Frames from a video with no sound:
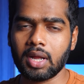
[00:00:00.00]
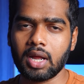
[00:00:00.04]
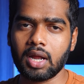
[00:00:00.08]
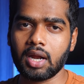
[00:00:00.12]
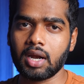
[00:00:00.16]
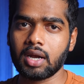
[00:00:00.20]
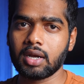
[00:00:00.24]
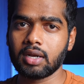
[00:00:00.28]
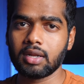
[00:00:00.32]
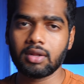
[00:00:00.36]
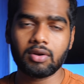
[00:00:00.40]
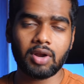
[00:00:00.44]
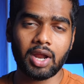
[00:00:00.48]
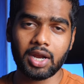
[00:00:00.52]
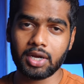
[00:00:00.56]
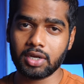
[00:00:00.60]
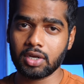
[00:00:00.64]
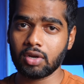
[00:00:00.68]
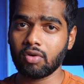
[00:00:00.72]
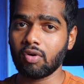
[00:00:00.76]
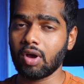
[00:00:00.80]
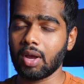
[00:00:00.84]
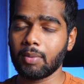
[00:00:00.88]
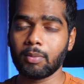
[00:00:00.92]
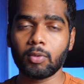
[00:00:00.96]
and right
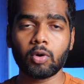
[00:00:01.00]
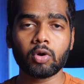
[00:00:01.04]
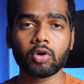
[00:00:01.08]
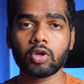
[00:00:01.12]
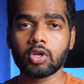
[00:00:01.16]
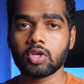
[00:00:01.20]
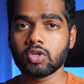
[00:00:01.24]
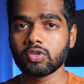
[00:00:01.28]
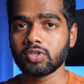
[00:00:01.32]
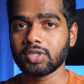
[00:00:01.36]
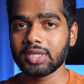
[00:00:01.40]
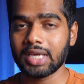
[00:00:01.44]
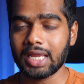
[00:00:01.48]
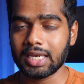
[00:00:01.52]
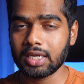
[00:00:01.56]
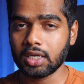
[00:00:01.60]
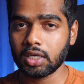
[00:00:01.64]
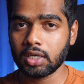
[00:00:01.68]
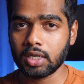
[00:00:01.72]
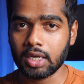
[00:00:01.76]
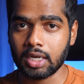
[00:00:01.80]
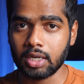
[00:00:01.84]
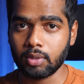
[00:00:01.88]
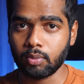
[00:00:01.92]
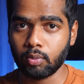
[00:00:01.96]
now I'm not all using any
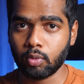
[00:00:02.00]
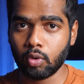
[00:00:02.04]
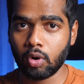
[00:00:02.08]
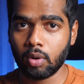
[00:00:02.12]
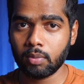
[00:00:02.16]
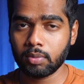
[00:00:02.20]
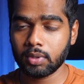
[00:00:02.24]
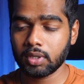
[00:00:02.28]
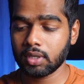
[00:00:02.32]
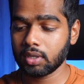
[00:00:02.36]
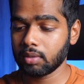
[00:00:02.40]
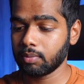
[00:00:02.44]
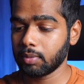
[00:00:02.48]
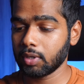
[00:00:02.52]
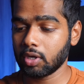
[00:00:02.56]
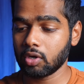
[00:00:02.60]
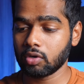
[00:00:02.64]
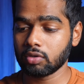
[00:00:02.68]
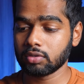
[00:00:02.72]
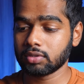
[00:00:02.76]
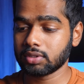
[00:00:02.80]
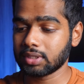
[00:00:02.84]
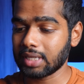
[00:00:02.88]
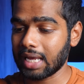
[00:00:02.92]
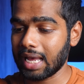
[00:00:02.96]
teleprompter
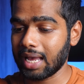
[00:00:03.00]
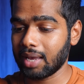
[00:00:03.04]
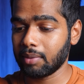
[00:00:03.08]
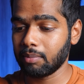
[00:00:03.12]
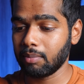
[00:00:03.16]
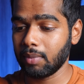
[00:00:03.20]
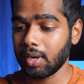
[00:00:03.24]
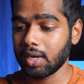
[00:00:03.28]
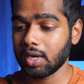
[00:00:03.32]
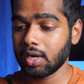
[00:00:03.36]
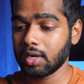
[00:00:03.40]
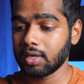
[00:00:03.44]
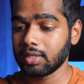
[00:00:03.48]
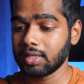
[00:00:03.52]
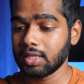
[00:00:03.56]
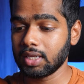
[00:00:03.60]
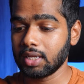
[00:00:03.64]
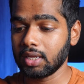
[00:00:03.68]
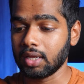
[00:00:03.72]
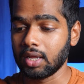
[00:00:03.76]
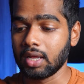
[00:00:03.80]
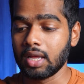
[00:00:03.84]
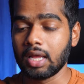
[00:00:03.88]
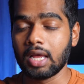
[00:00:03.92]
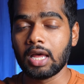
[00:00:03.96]
because I made it
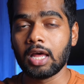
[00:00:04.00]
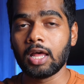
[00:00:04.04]
the